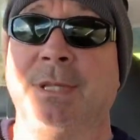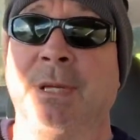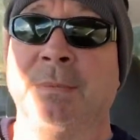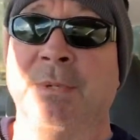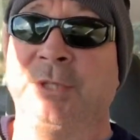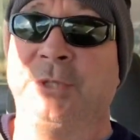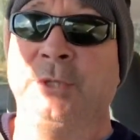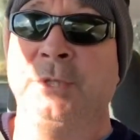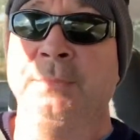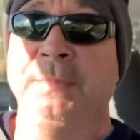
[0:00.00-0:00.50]
I'm
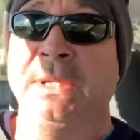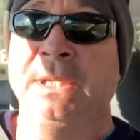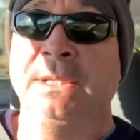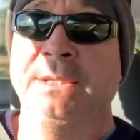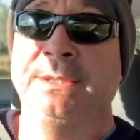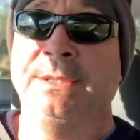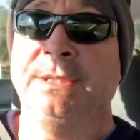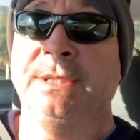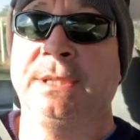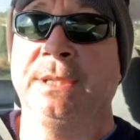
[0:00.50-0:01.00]
assuming
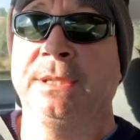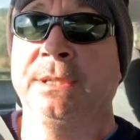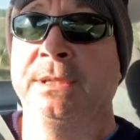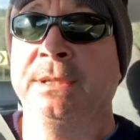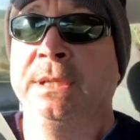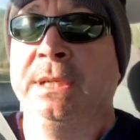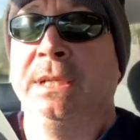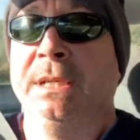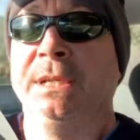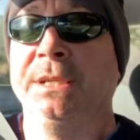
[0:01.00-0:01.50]
it's
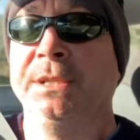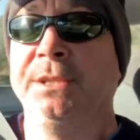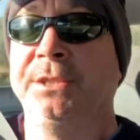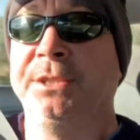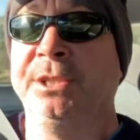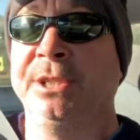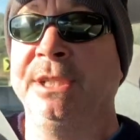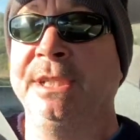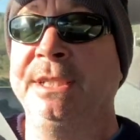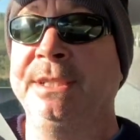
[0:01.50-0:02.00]
uh,
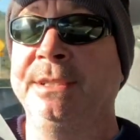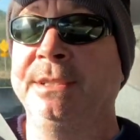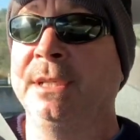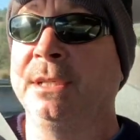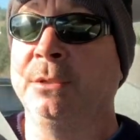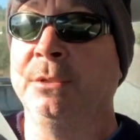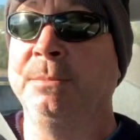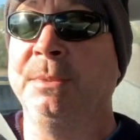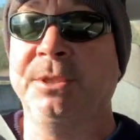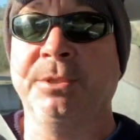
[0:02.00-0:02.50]
cheese.
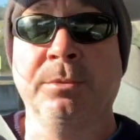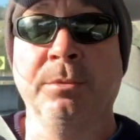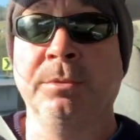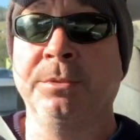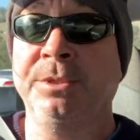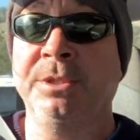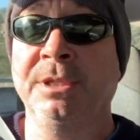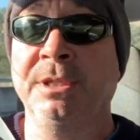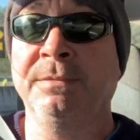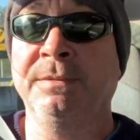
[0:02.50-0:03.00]
It could be
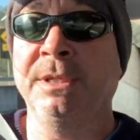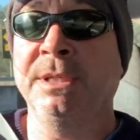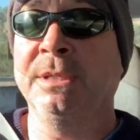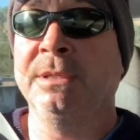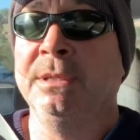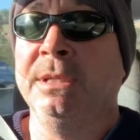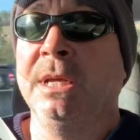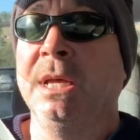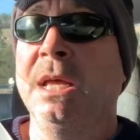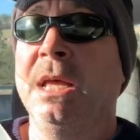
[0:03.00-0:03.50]
sauce. You never know.